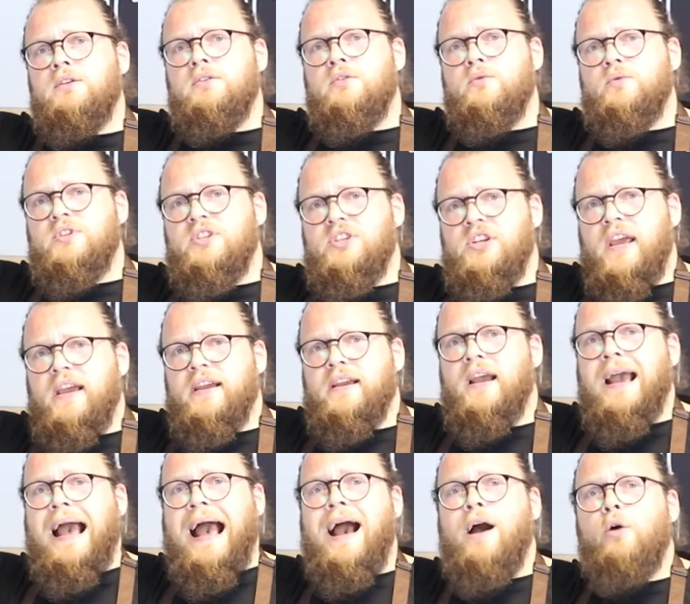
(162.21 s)
to check
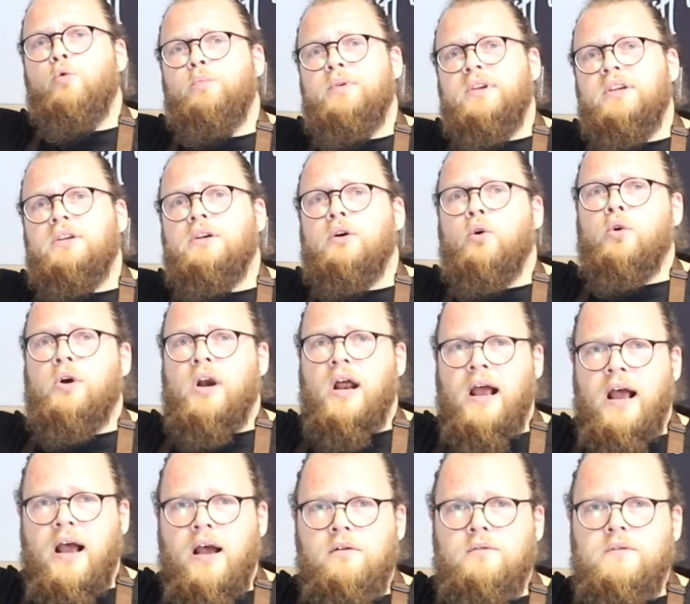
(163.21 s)
how big or
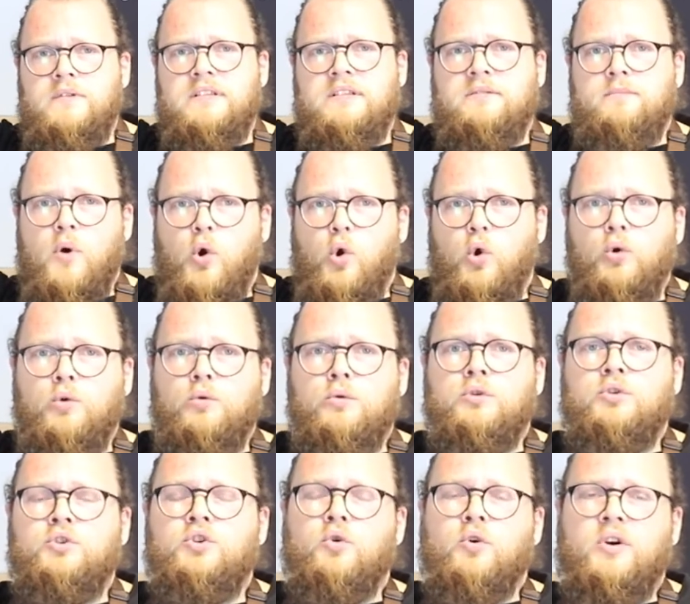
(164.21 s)
how small
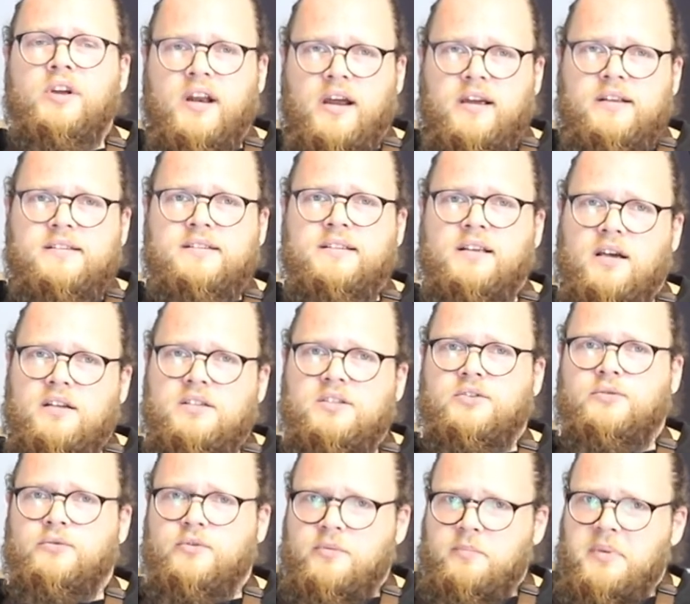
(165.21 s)
your grind size
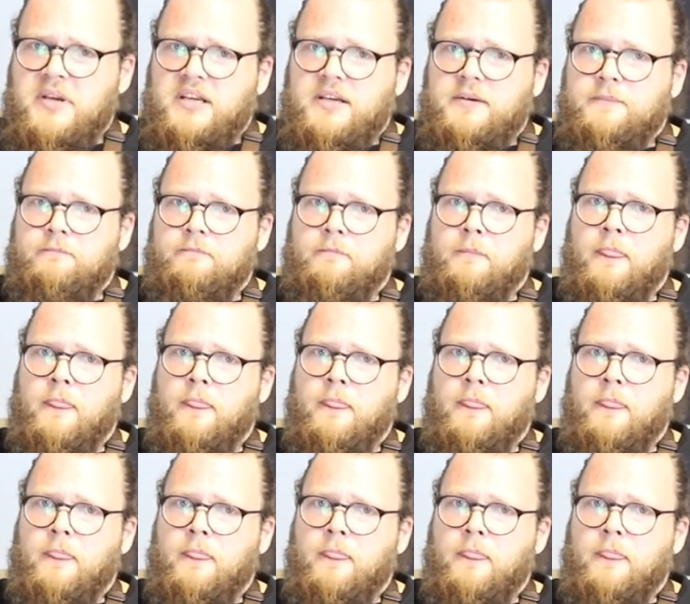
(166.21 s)
should be.